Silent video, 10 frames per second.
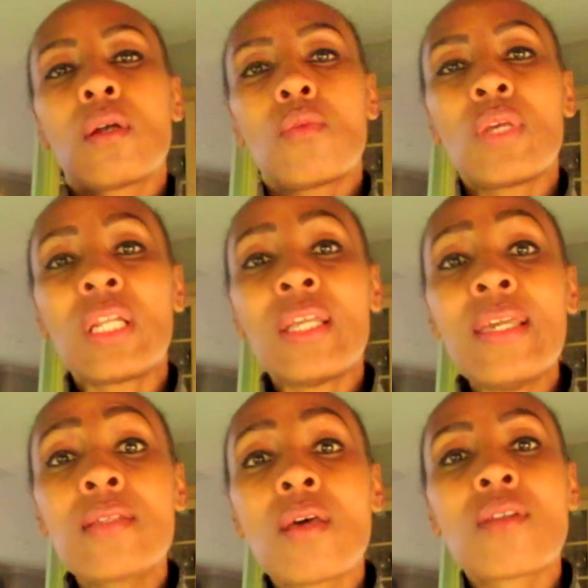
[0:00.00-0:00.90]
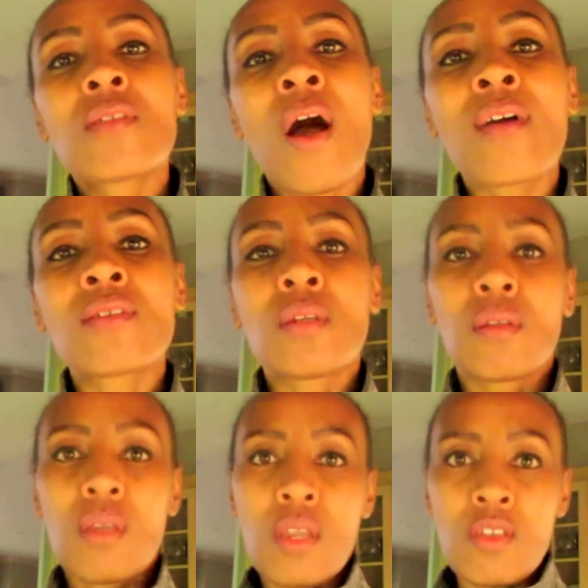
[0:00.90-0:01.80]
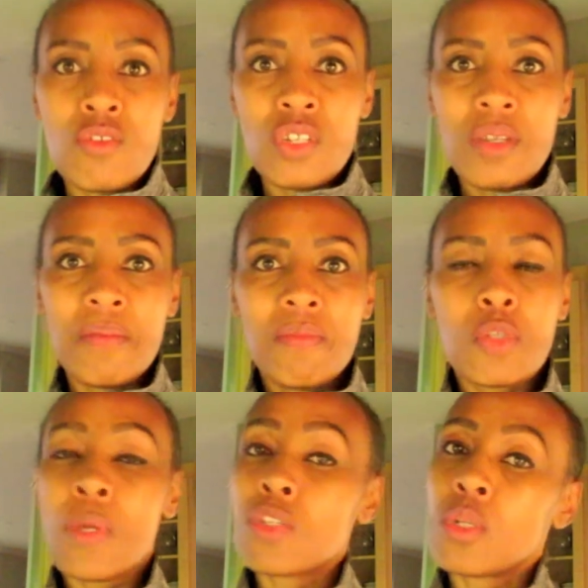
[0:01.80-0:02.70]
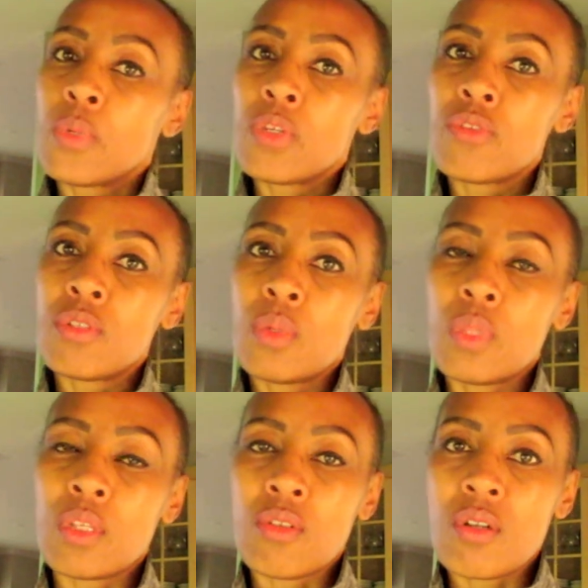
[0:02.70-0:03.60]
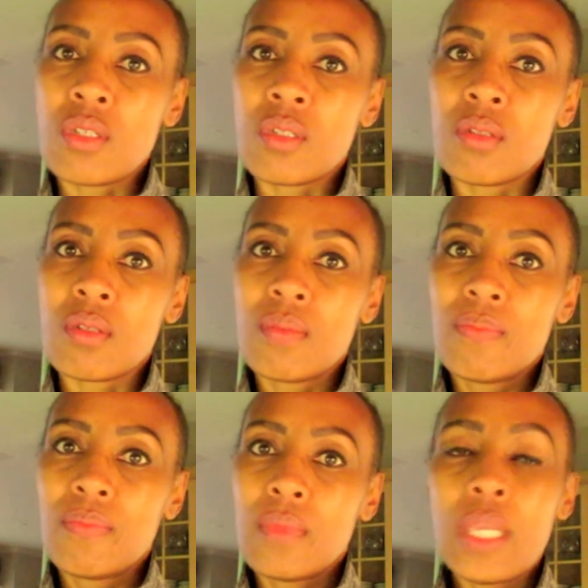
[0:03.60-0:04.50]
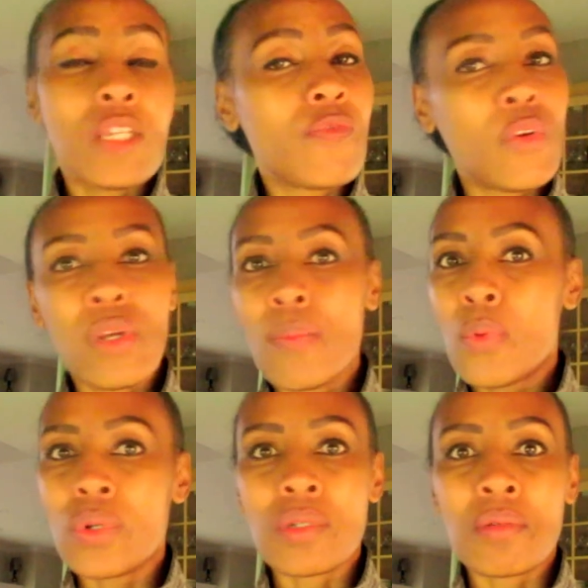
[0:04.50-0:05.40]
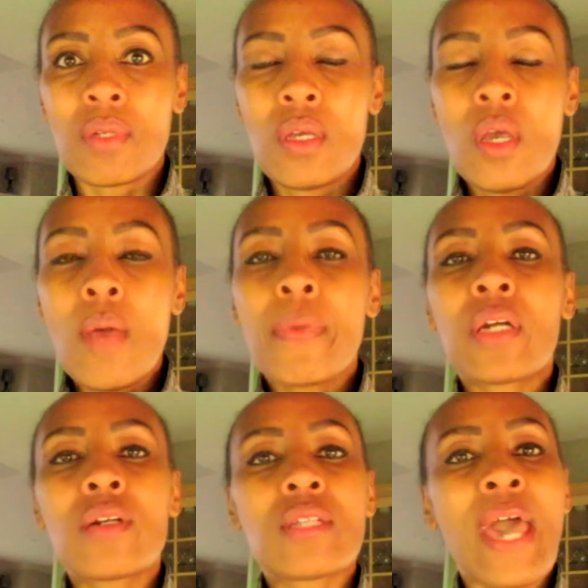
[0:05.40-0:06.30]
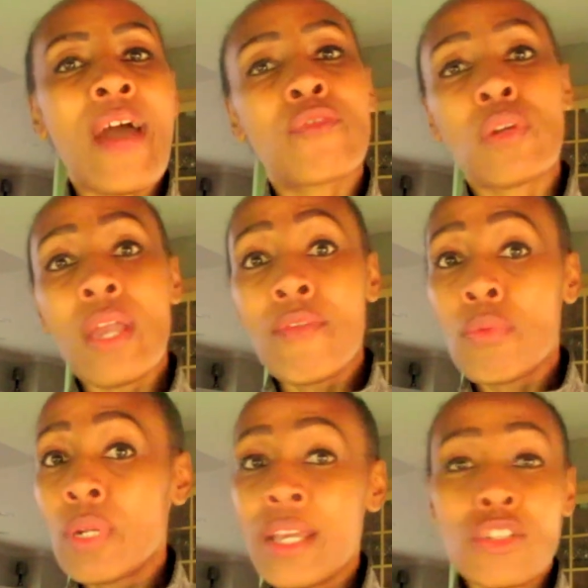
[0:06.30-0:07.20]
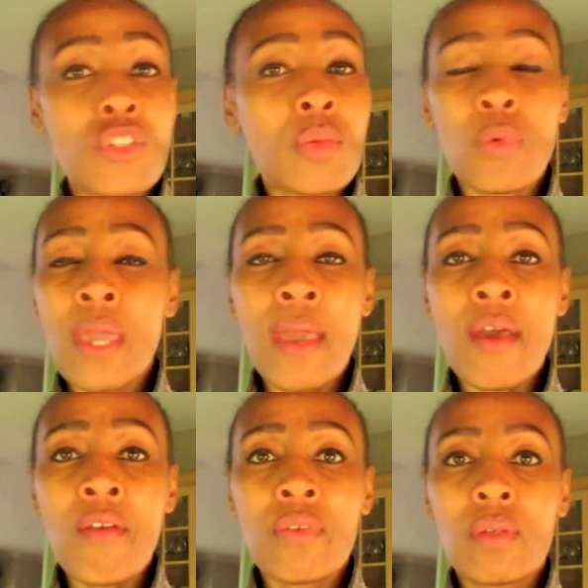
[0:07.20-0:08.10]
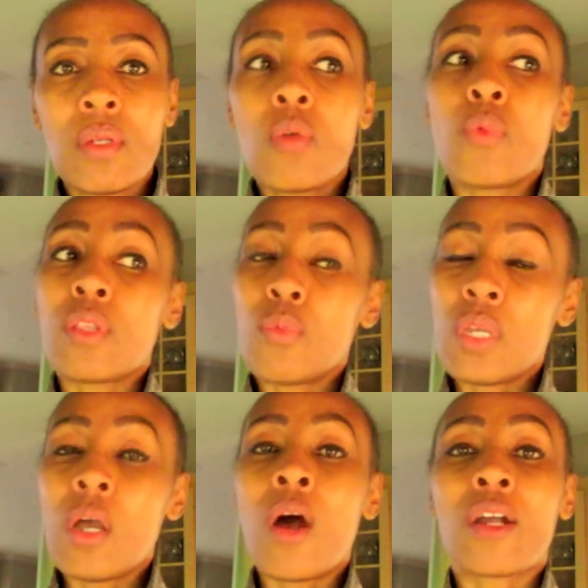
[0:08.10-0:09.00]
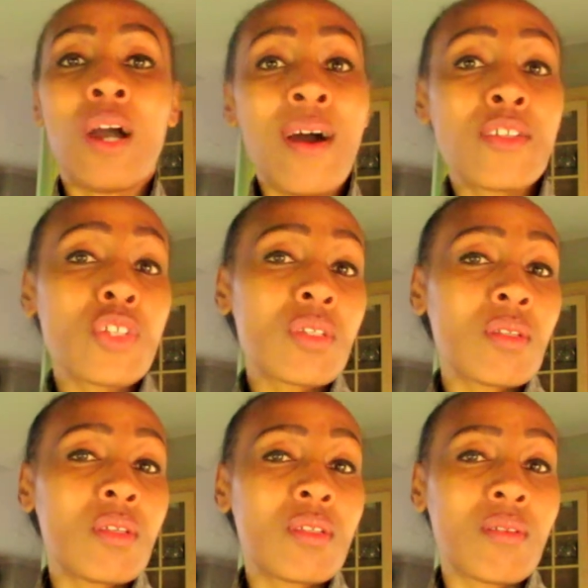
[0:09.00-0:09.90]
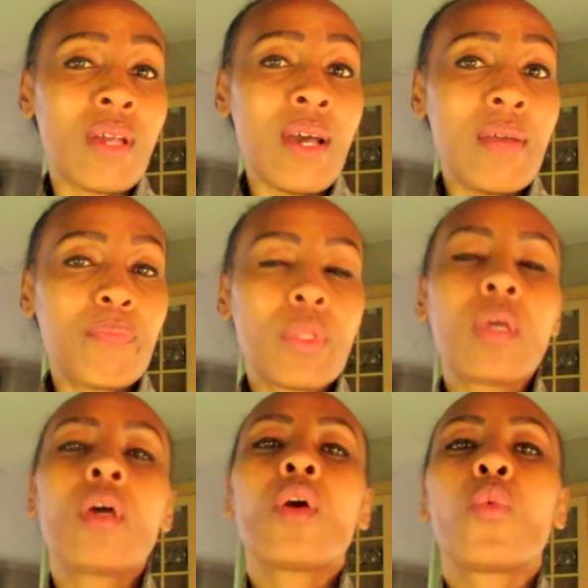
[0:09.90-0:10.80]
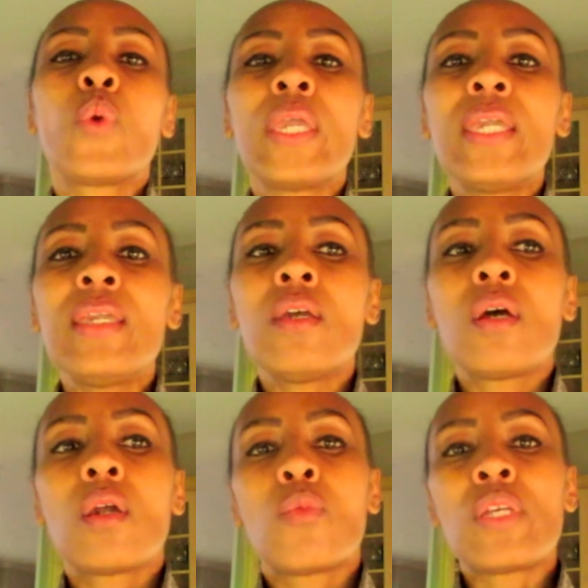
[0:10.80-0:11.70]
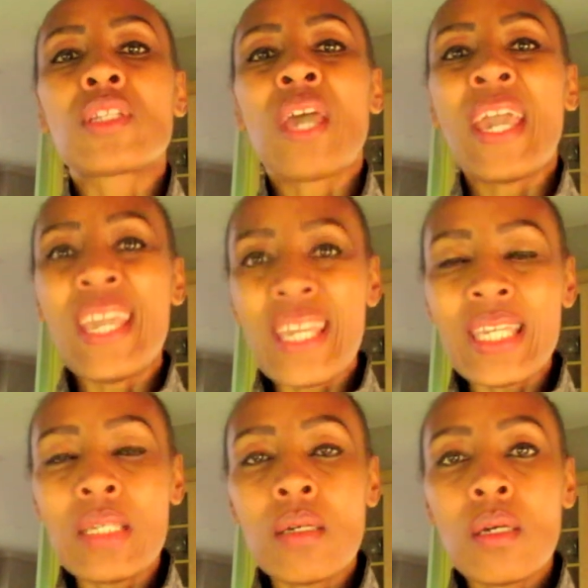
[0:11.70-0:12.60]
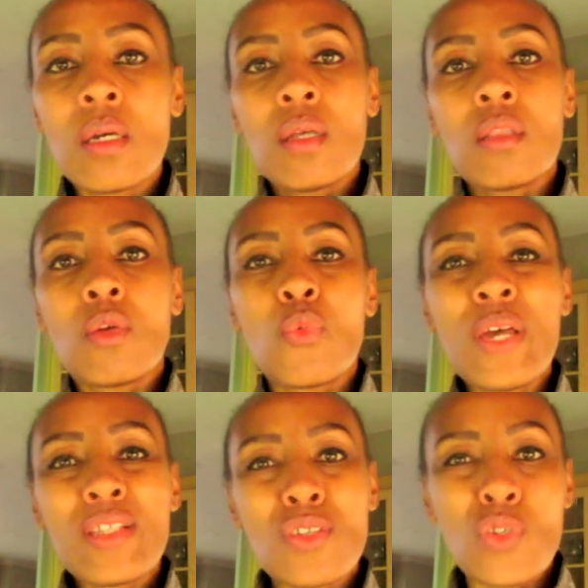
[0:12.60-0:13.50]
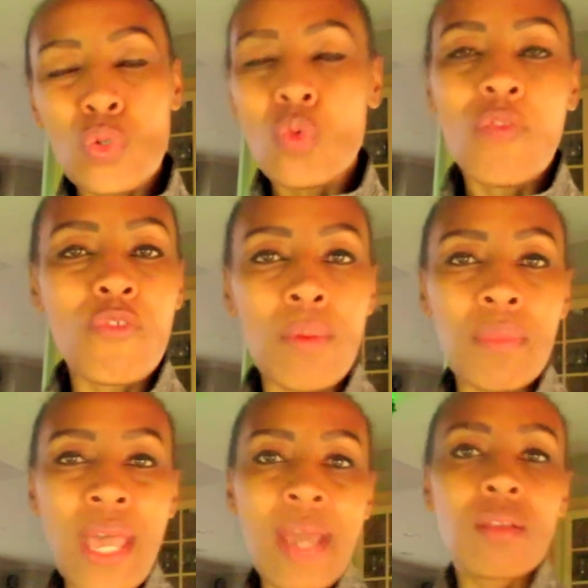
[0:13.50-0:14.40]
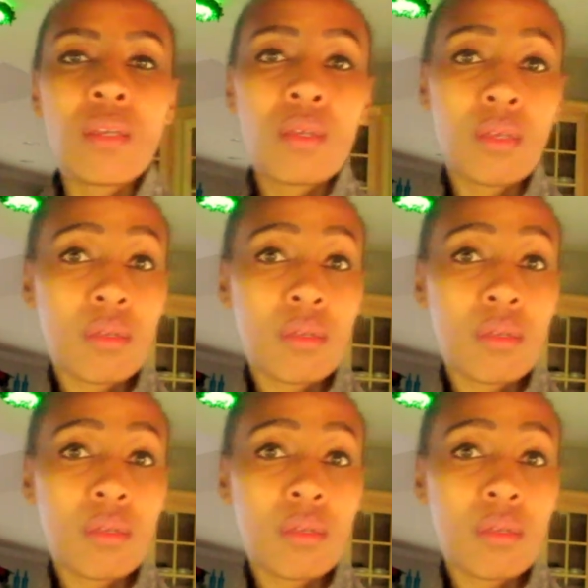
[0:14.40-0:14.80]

Release toxic energy, especially when you're dealing with a narcissist. It's very important because after every relationship we have, whether we are conscious to this or not, we retain the residue from that